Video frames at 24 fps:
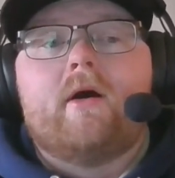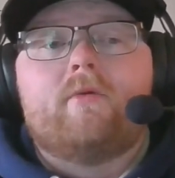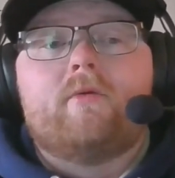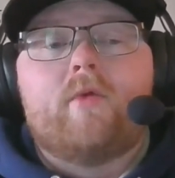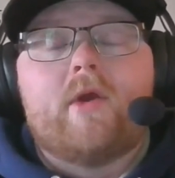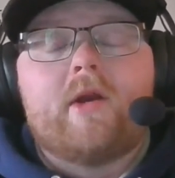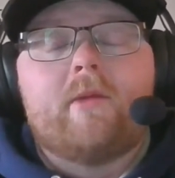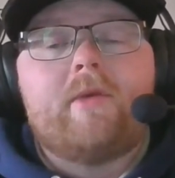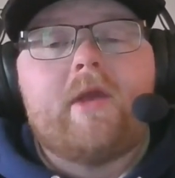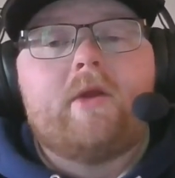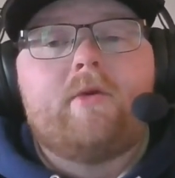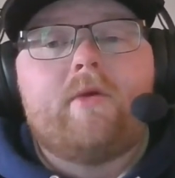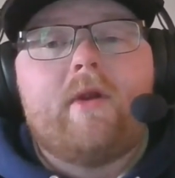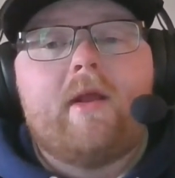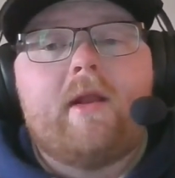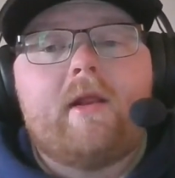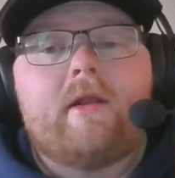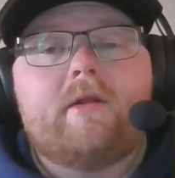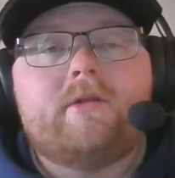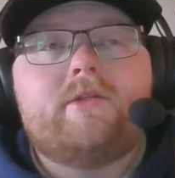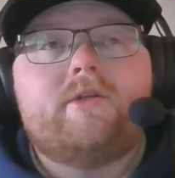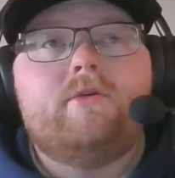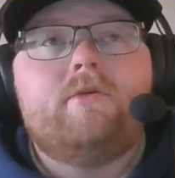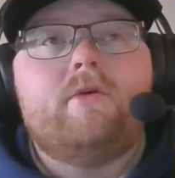Winnipeg ran
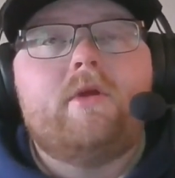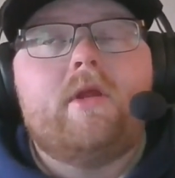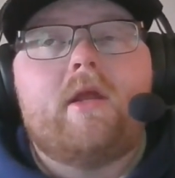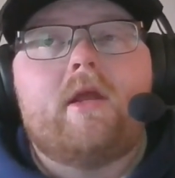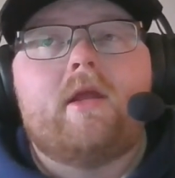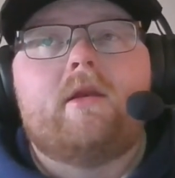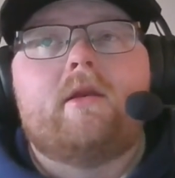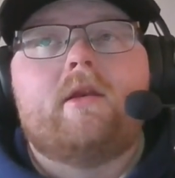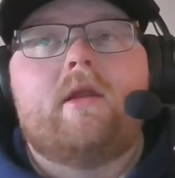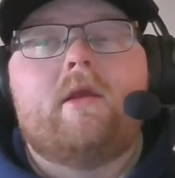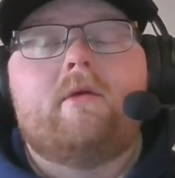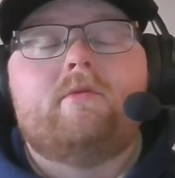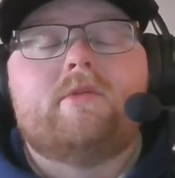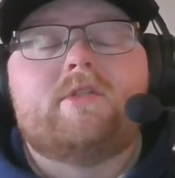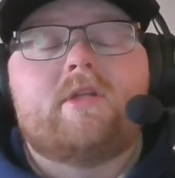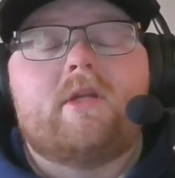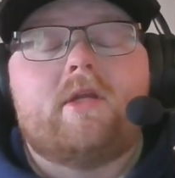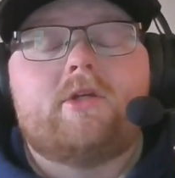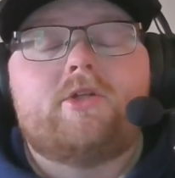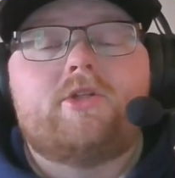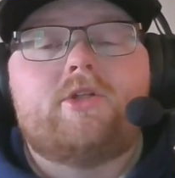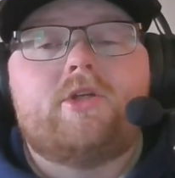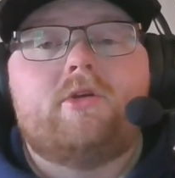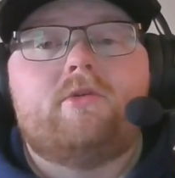into, and it was an
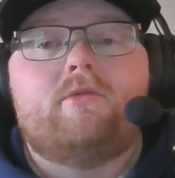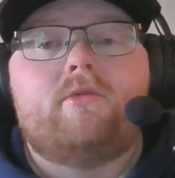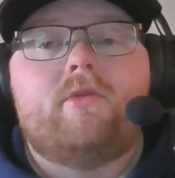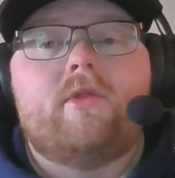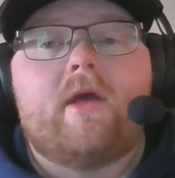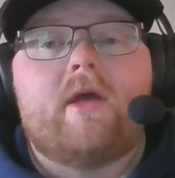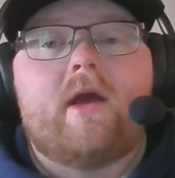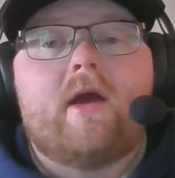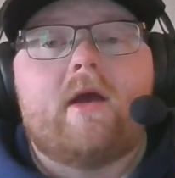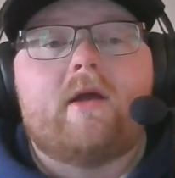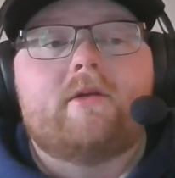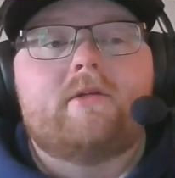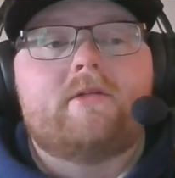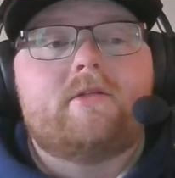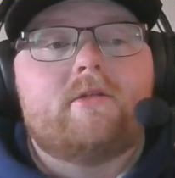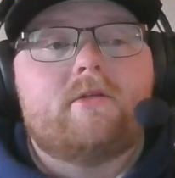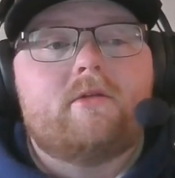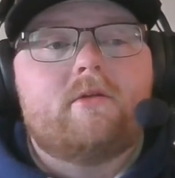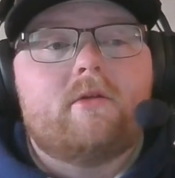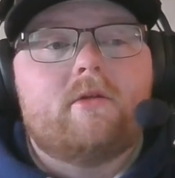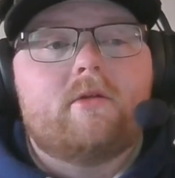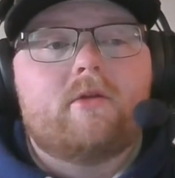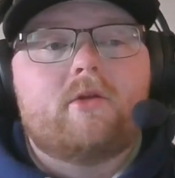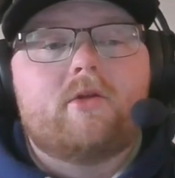issue that
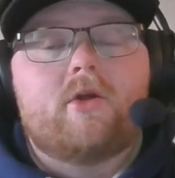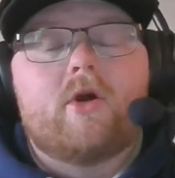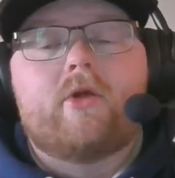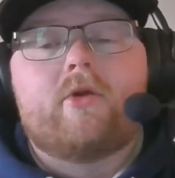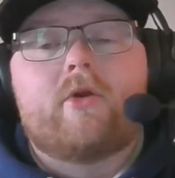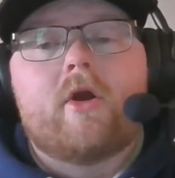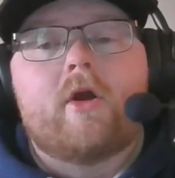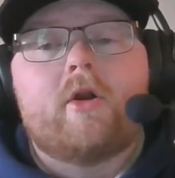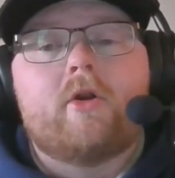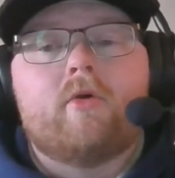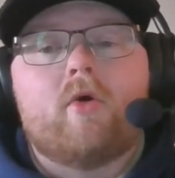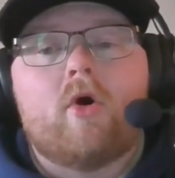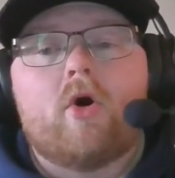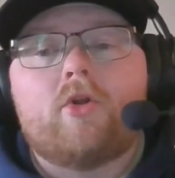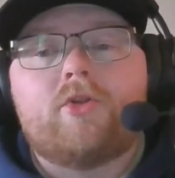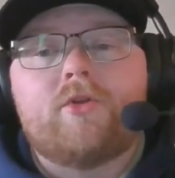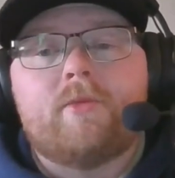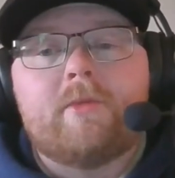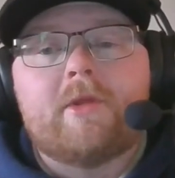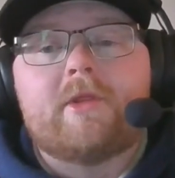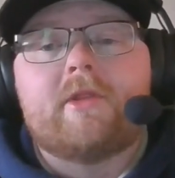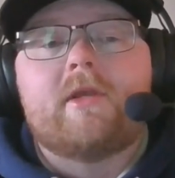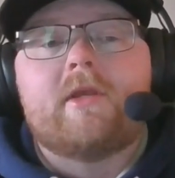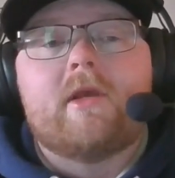Colorado
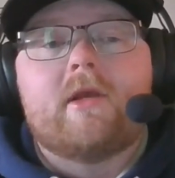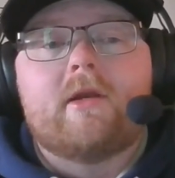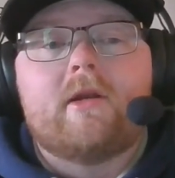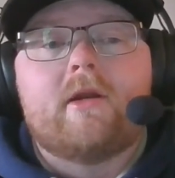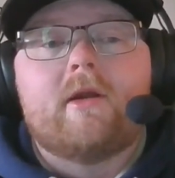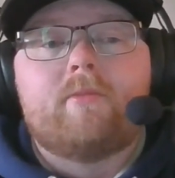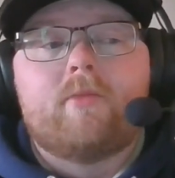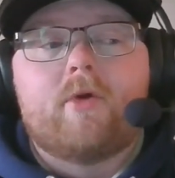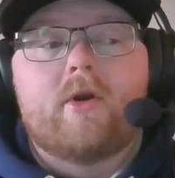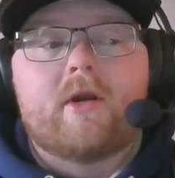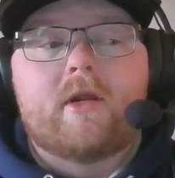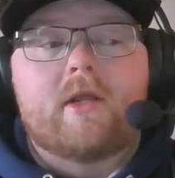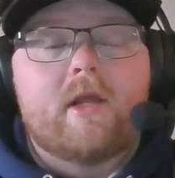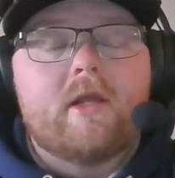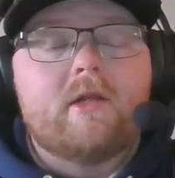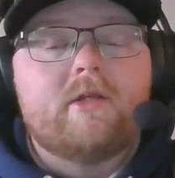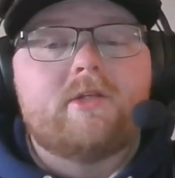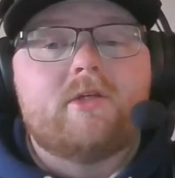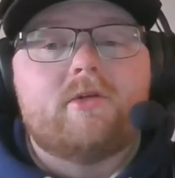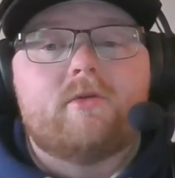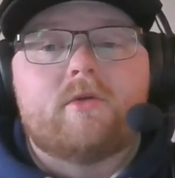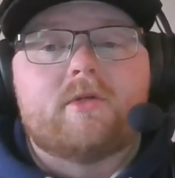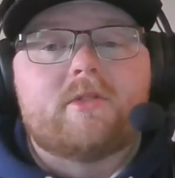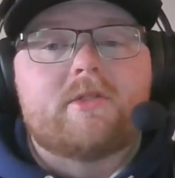ultimately ended up running
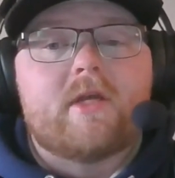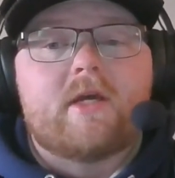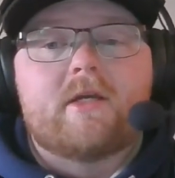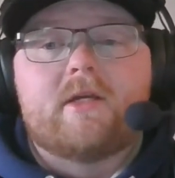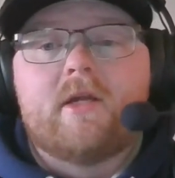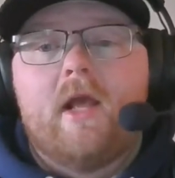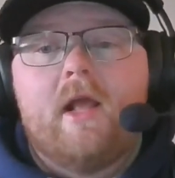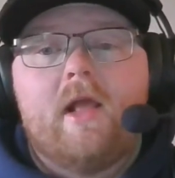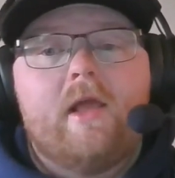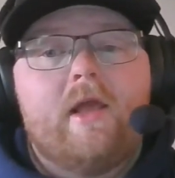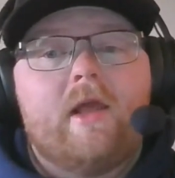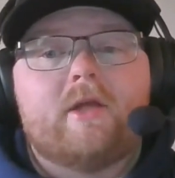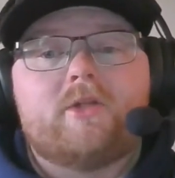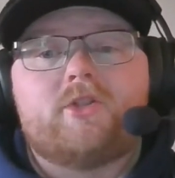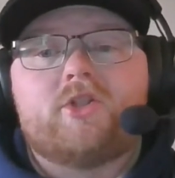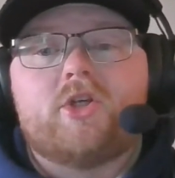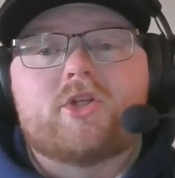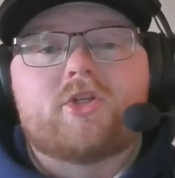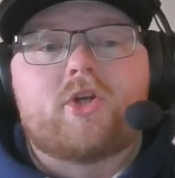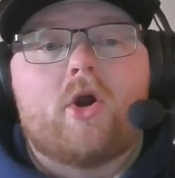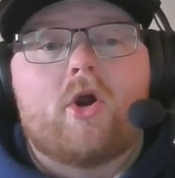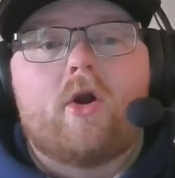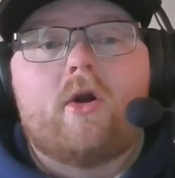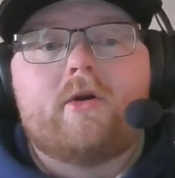into, is that it's
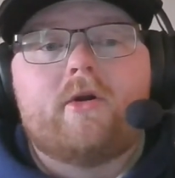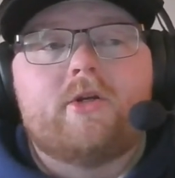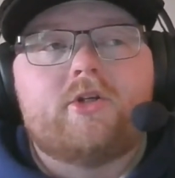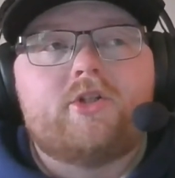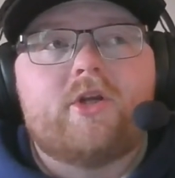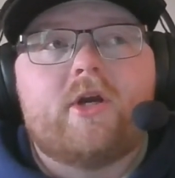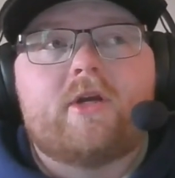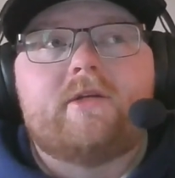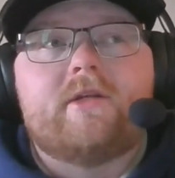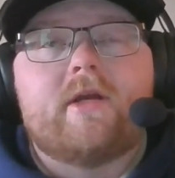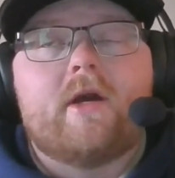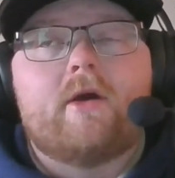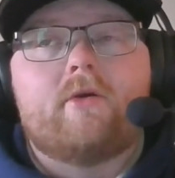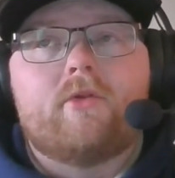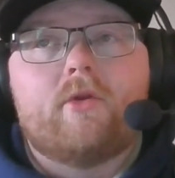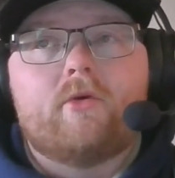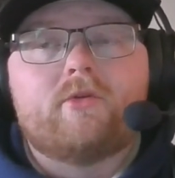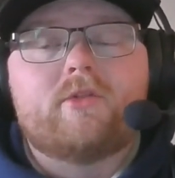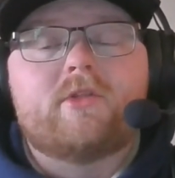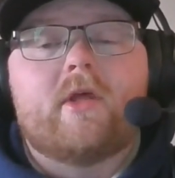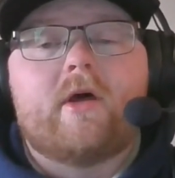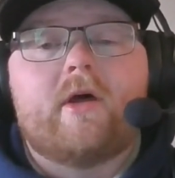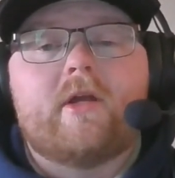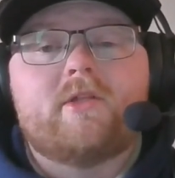just hard to shut down
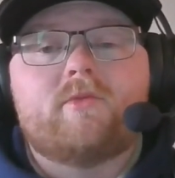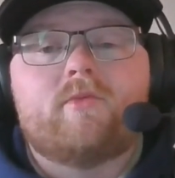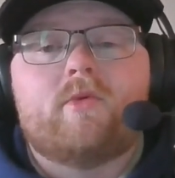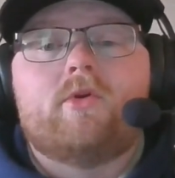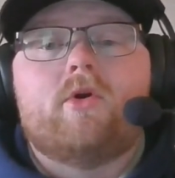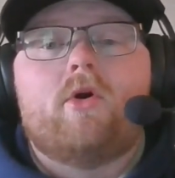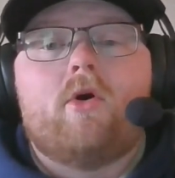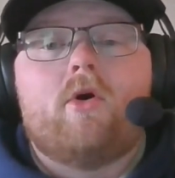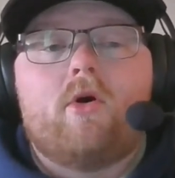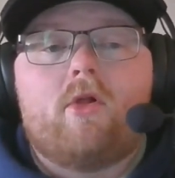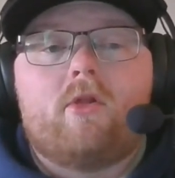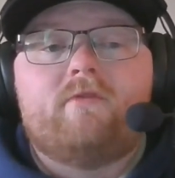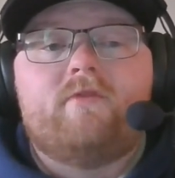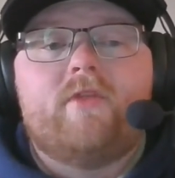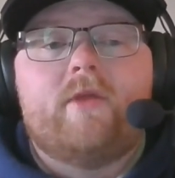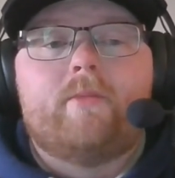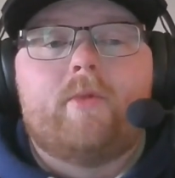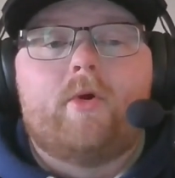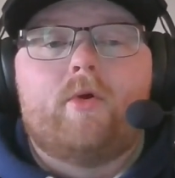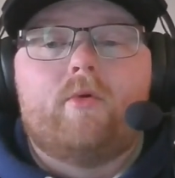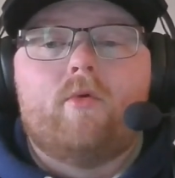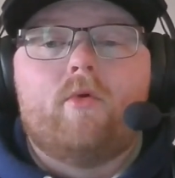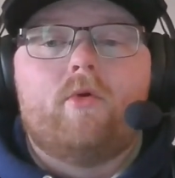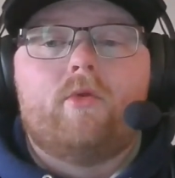those lines when all of
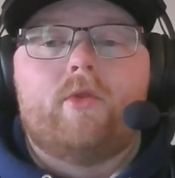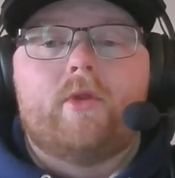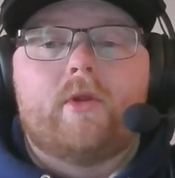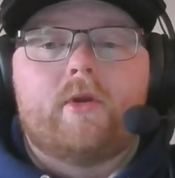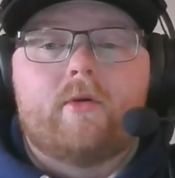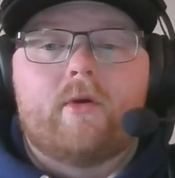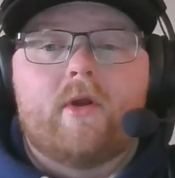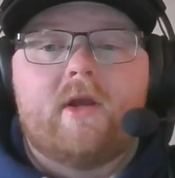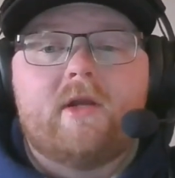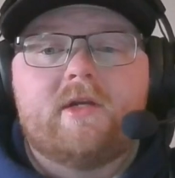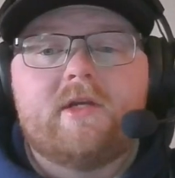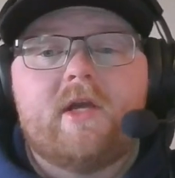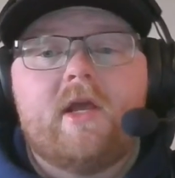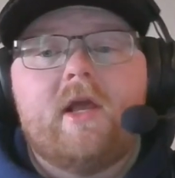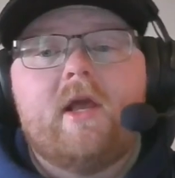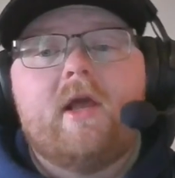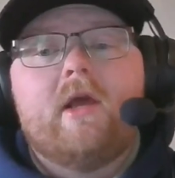them are rolling, right?